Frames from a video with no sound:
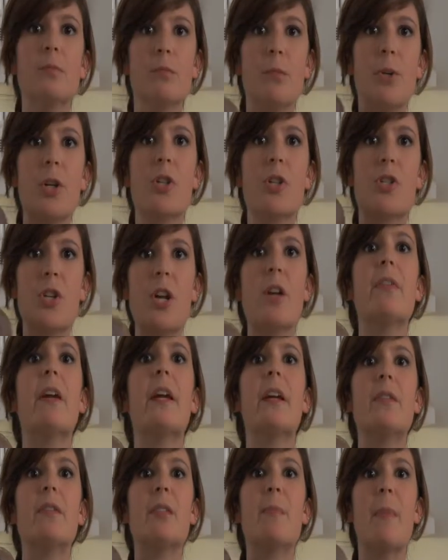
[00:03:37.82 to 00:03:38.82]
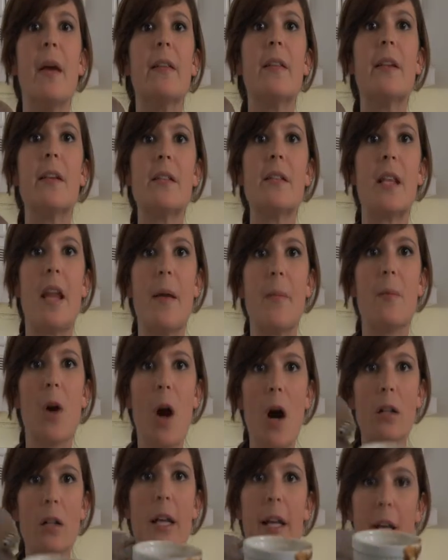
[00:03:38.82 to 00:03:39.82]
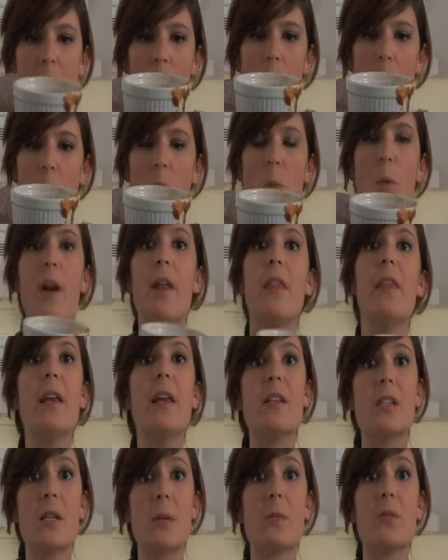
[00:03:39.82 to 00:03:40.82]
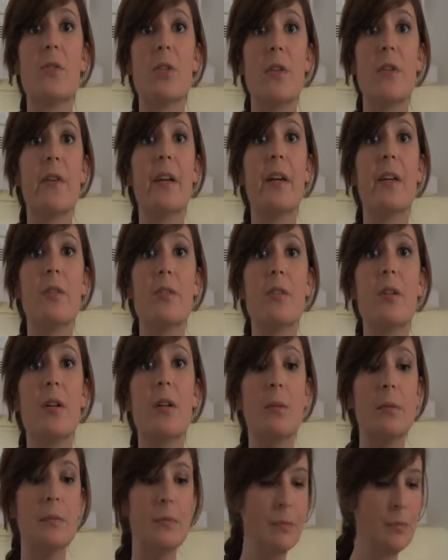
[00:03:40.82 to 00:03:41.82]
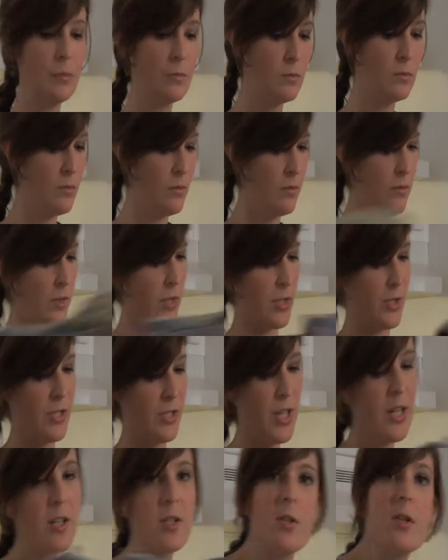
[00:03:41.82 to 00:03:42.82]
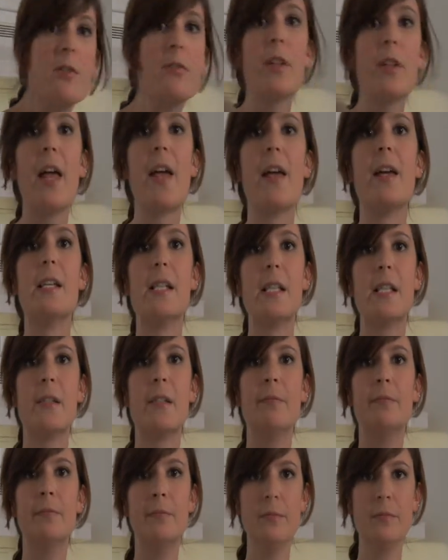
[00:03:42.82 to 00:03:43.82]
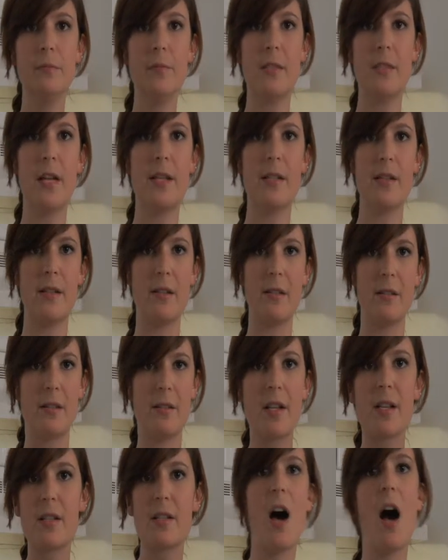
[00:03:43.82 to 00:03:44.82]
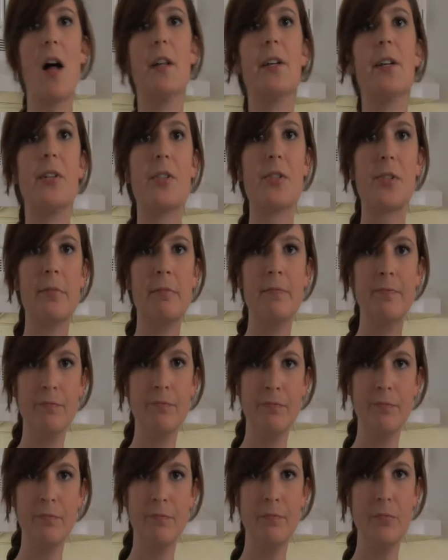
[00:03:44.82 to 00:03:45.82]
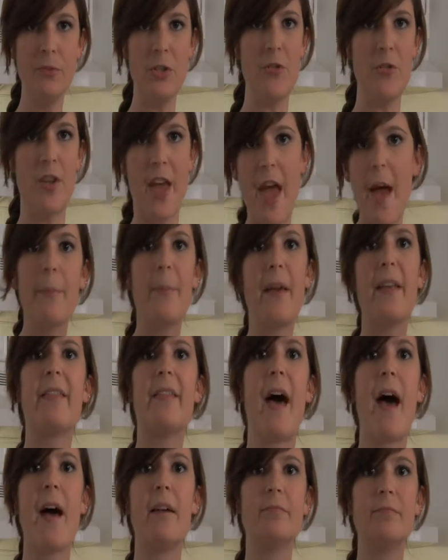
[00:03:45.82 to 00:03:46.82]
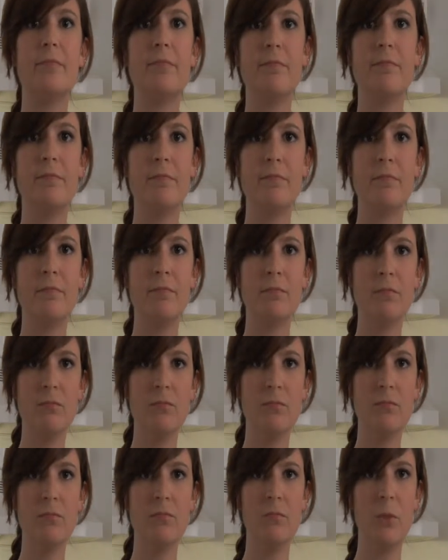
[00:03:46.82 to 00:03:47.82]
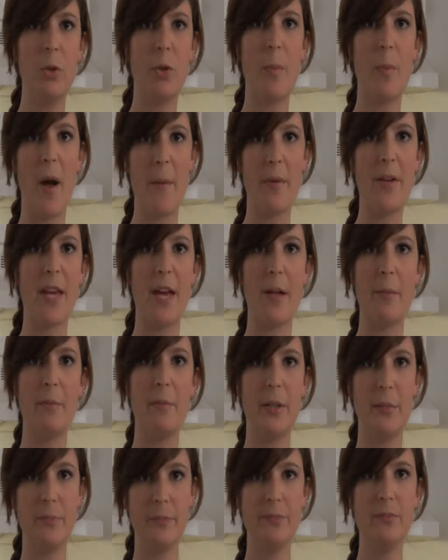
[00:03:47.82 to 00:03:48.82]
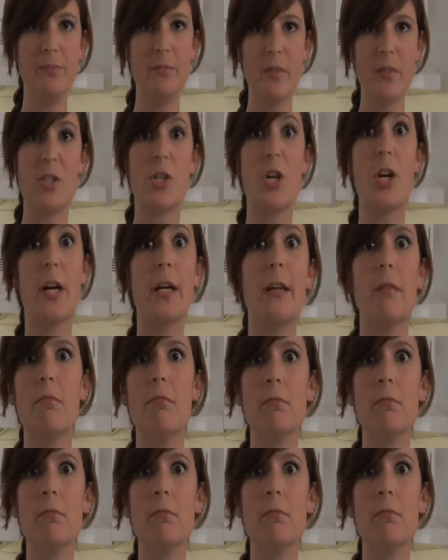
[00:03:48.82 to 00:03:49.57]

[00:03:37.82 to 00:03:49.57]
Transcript: per serving to make this, and I'm calling a whole one of these a serving. So for 6 soufflés, less than $6. You can't beat that. Well, you probably can't, but it's good.